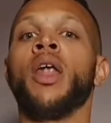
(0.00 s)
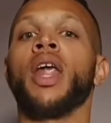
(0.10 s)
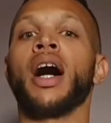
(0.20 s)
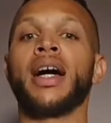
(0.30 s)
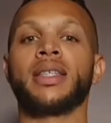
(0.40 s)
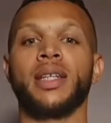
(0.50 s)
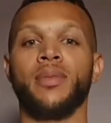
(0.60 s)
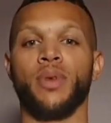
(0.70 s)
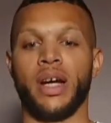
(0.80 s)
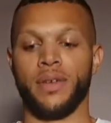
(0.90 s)
Nice
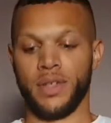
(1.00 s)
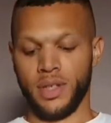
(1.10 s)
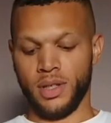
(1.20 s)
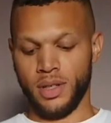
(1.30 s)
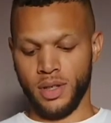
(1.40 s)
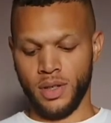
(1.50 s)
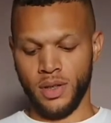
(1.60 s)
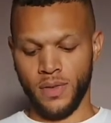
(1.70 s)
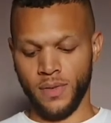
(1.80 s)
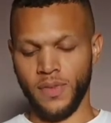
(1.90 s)
deep breaths.
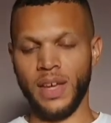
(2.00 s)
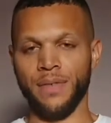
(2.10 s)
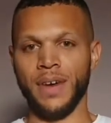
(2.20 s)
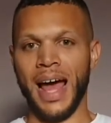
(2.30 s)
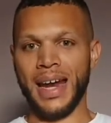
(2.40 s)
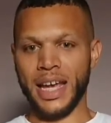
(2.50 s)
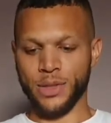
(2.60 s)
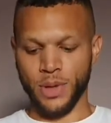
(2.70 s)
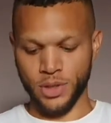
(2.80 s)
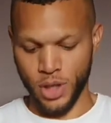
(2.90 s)
Feet flat.
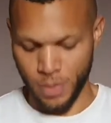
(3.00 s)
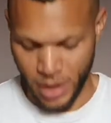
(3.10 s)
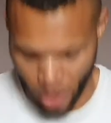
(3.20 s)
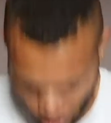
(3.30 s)
Next one's going to be